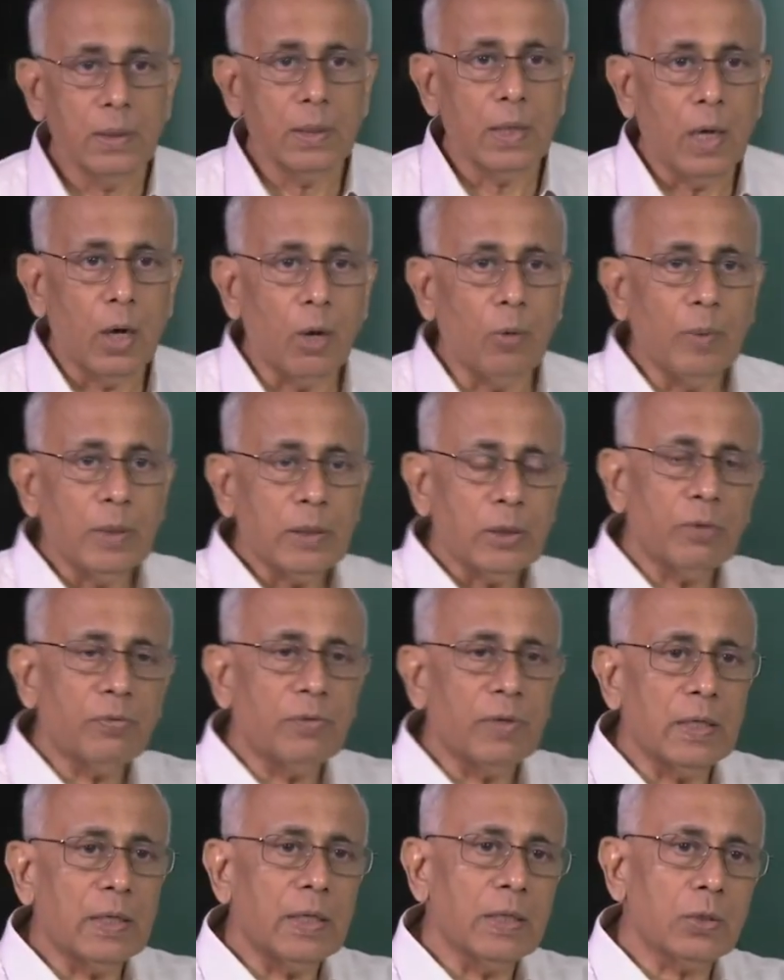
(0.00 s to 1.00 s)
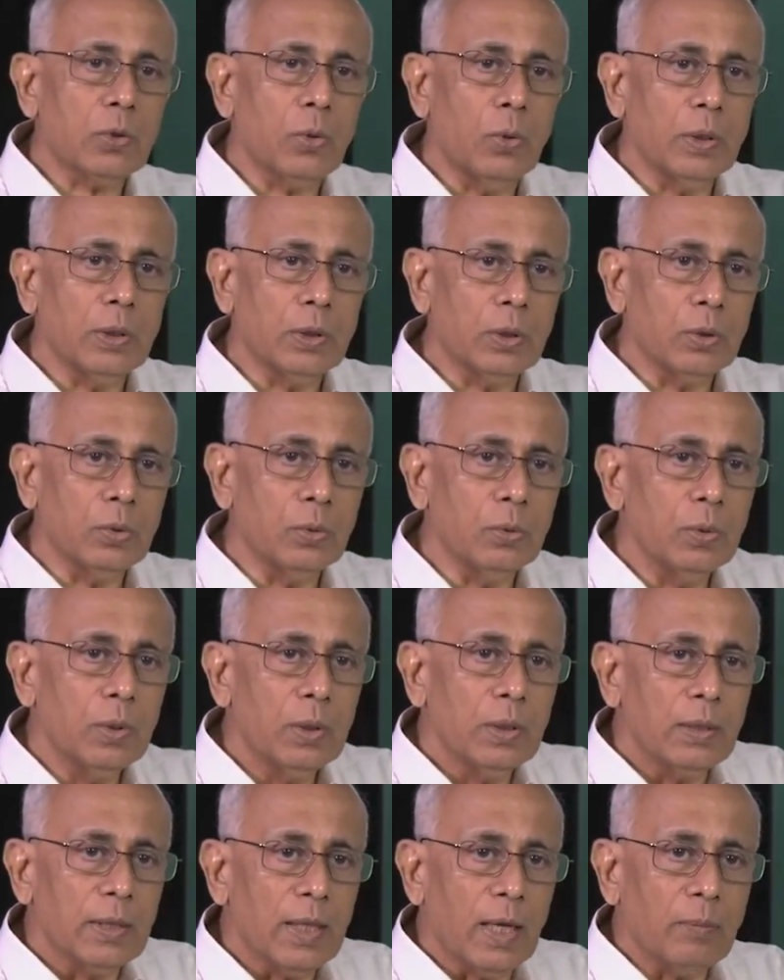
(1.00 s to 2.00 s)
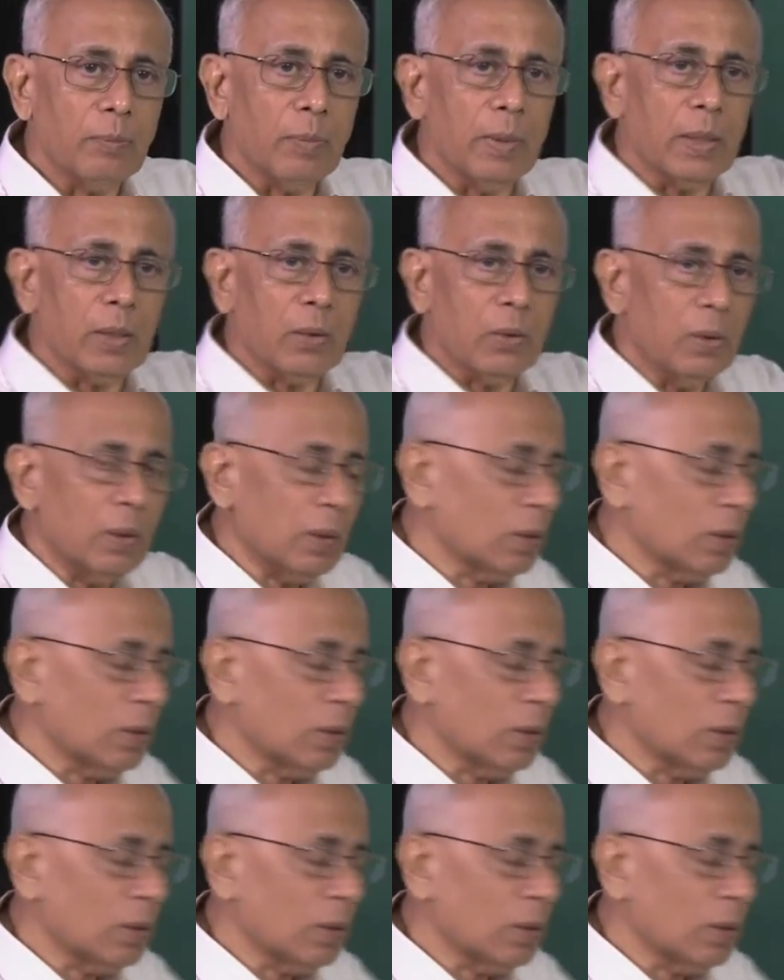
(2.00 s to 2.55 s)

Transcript: How much of it is going through that particular